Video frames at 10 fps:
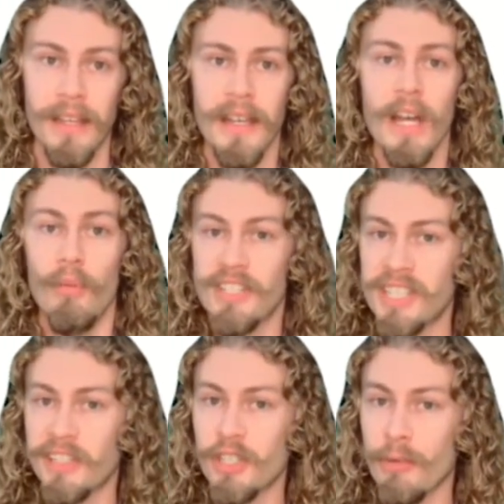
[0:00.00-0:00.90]
which
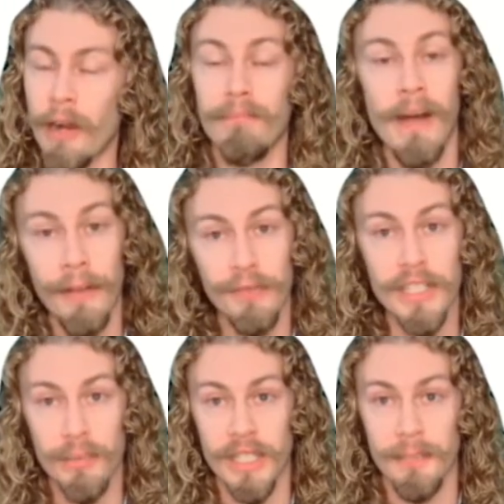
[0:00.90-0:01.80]
centered around mindfulness
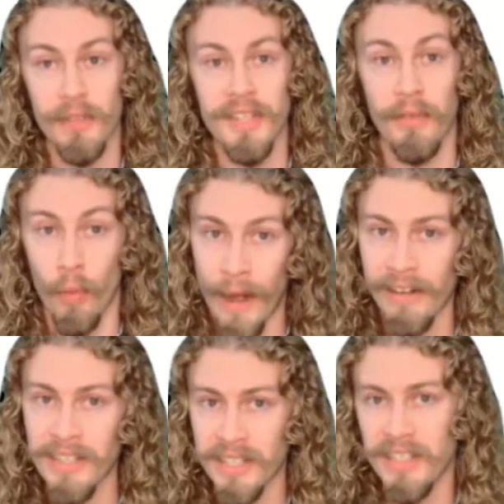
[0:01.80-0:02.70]
principles of
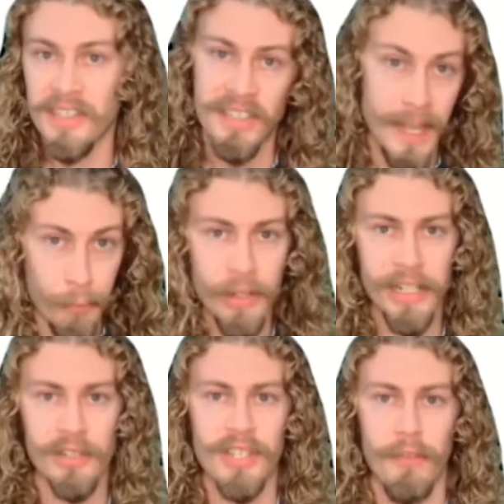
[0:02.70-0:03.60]
awareness,
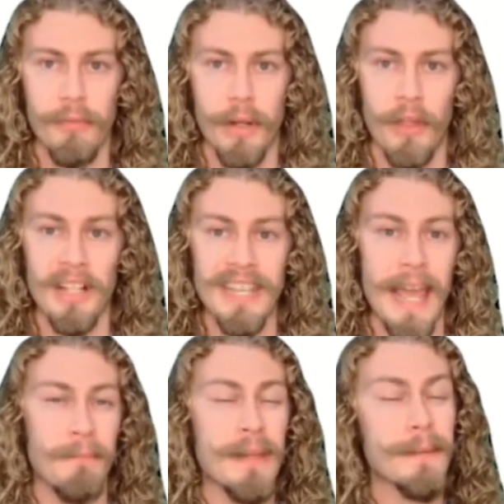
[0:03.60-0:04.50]
separating yourself from your thoughts,
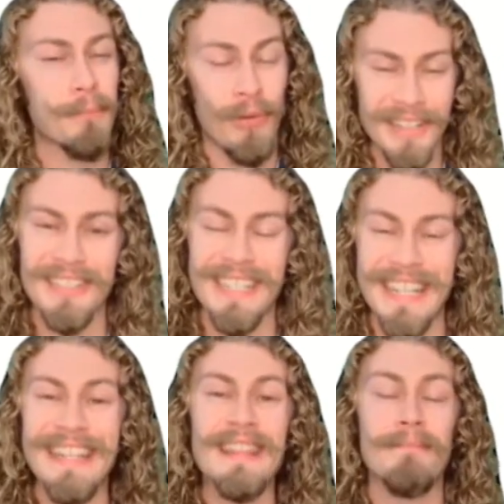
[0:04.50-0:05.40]
and being present
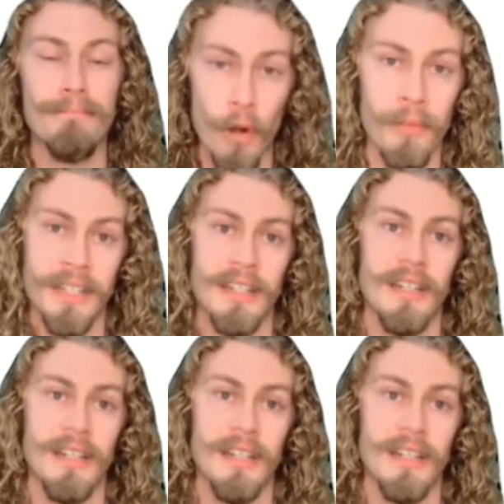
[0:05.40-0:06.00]
in the moment.